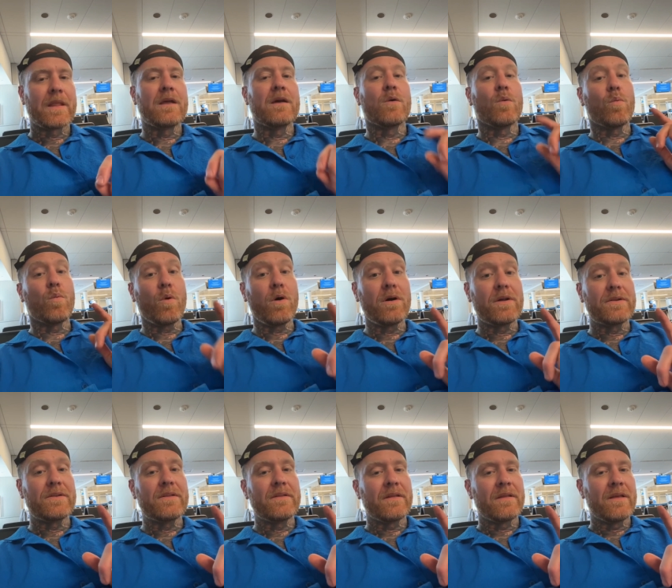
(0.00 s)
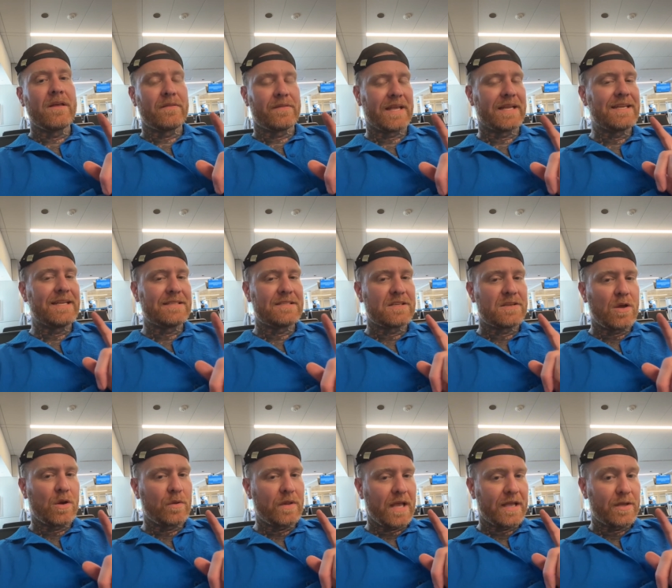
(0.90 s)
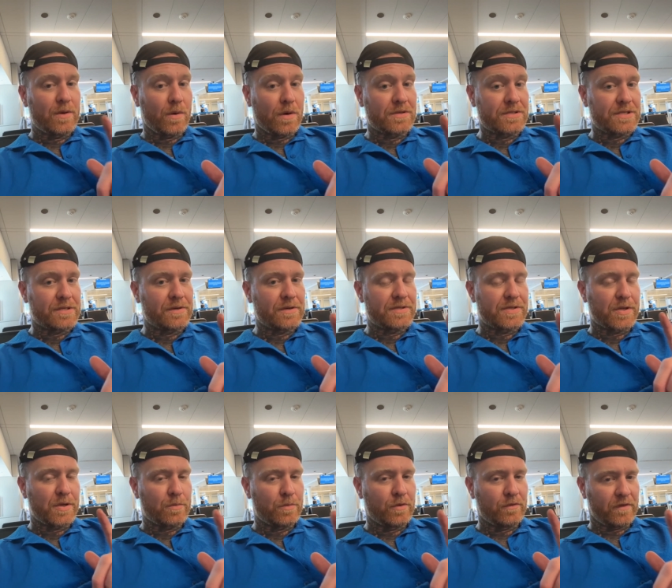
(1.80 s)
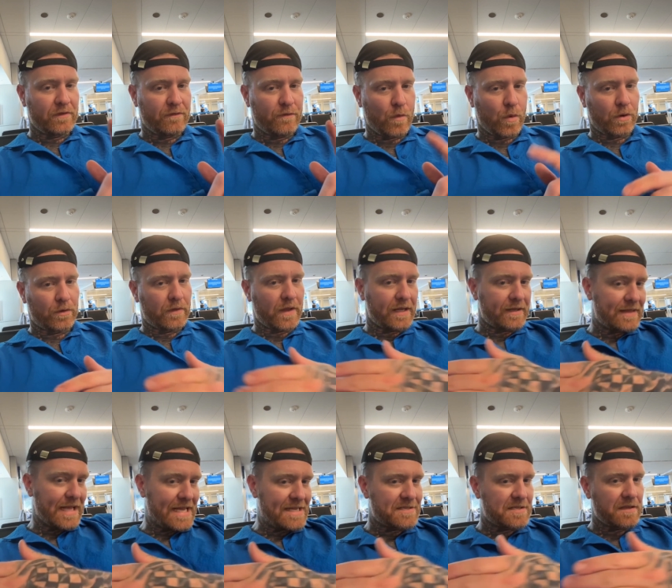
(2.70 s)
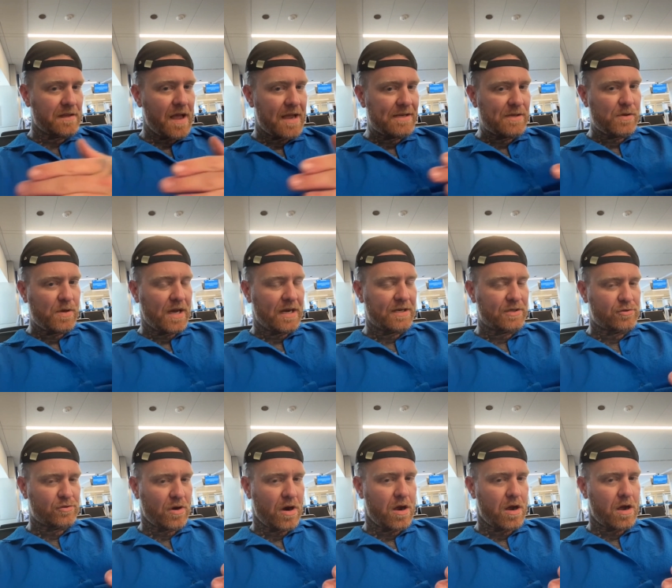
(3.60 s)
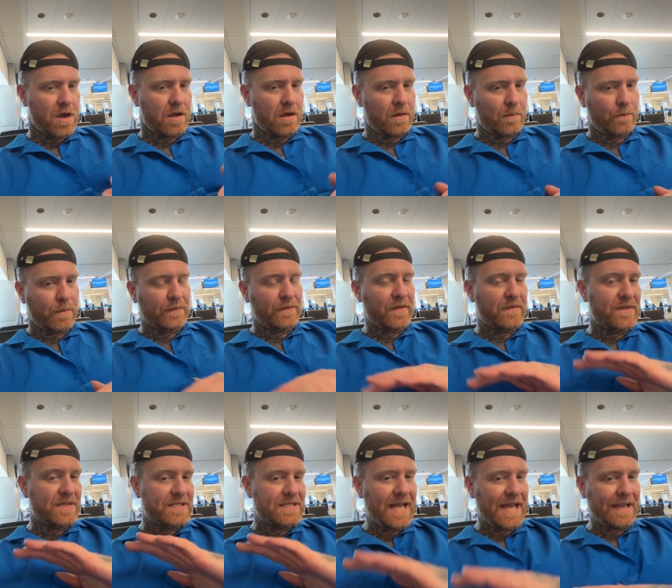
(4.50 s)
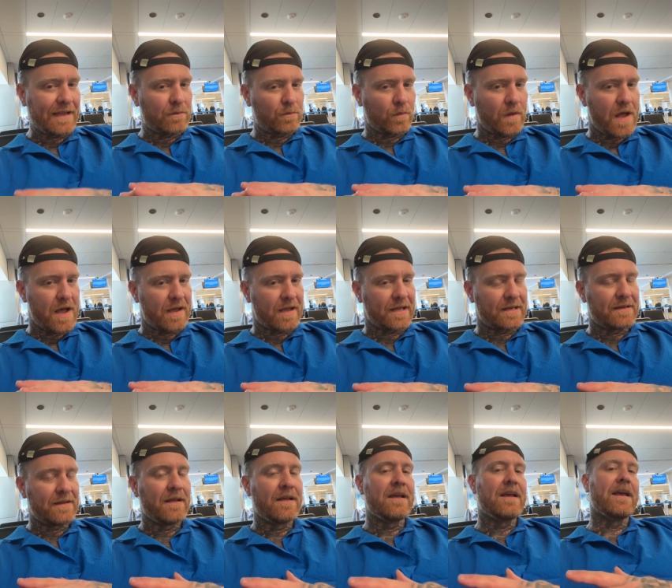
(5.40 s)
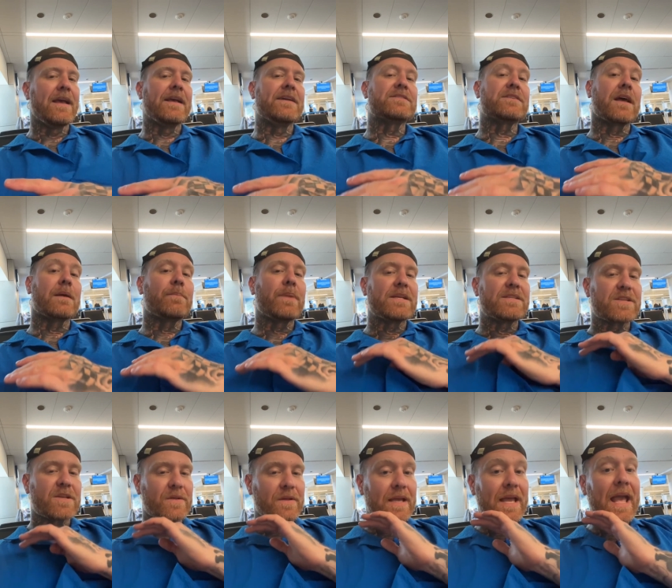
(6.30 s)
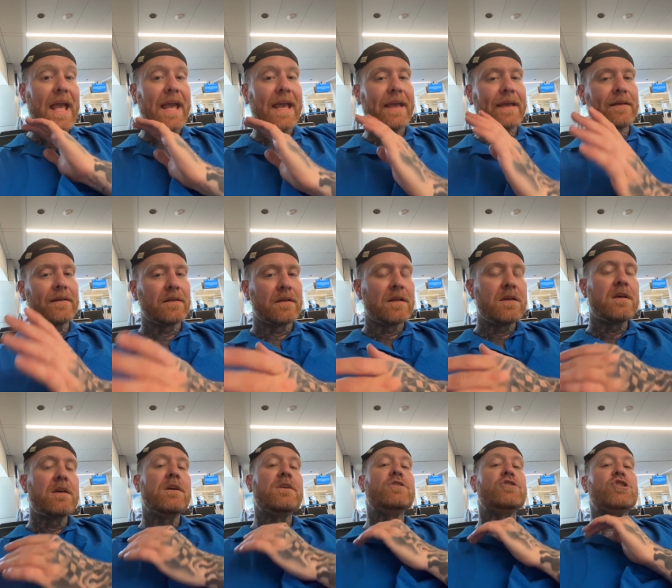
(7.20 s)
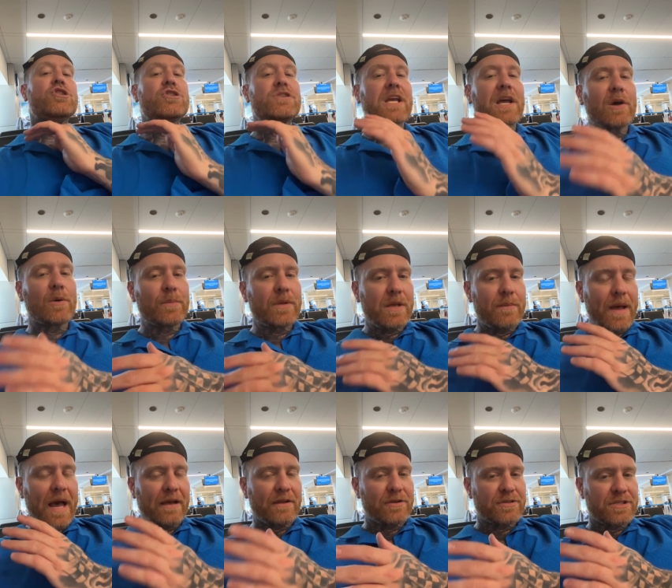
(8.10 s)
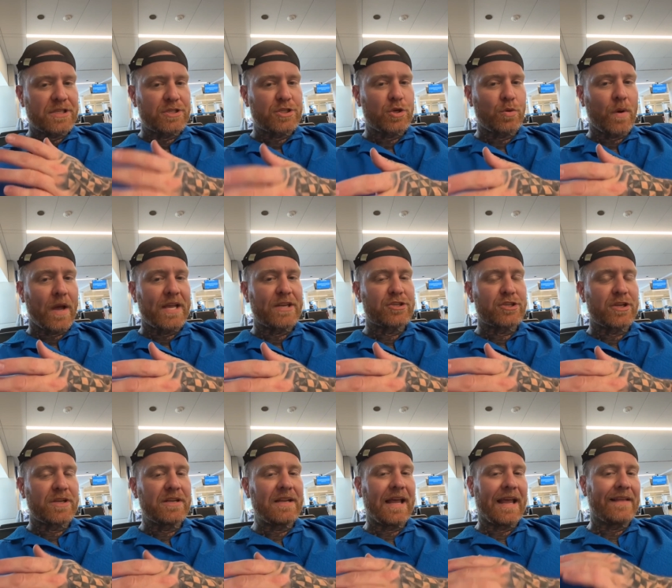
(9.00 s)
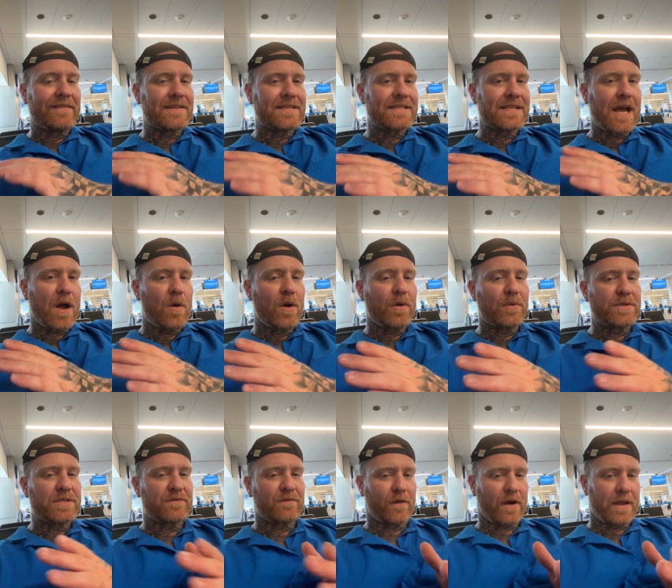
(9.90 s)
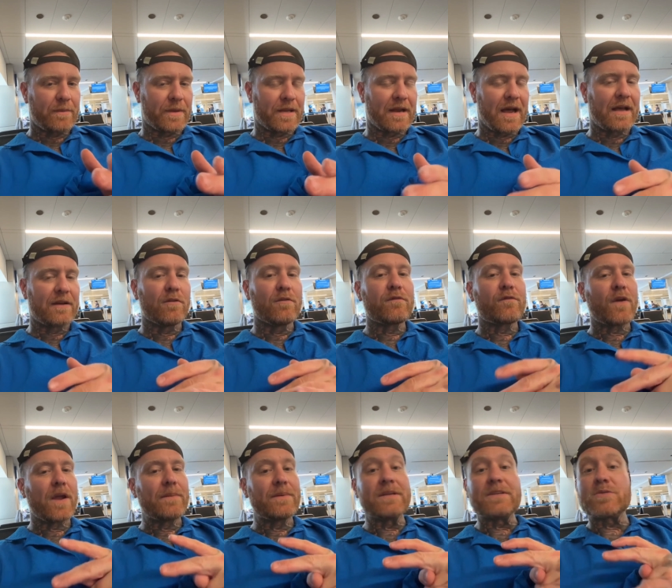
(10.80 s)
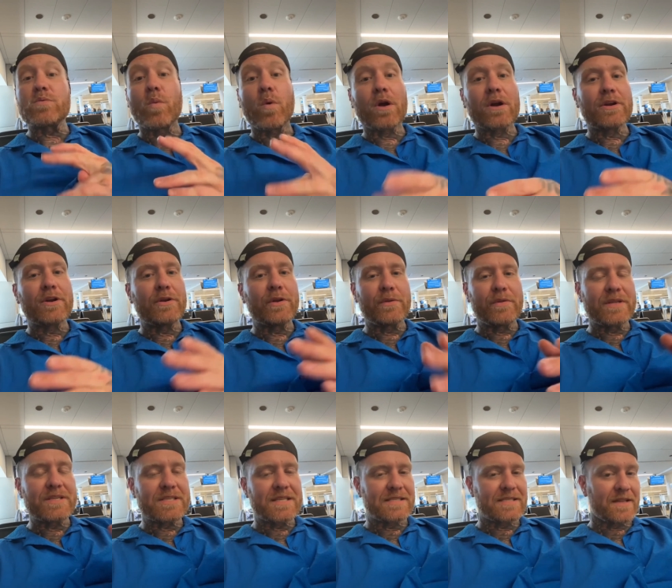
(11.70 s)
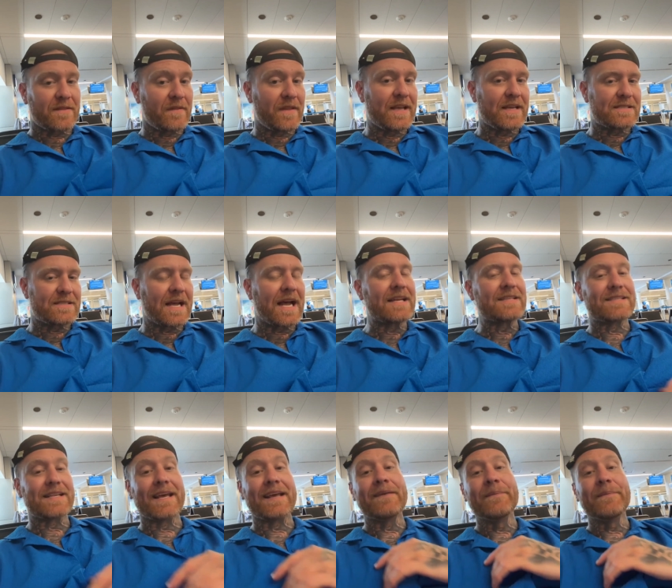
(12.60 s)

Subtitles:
one, they need to know that you are serious and you're moving forward. Like, that's the line you got to draw. But then the second line is like basically, "Hey, just tell me about your situation." And this is how I always frame it. I don't frame it as "we're going to do this, this, and this." I say,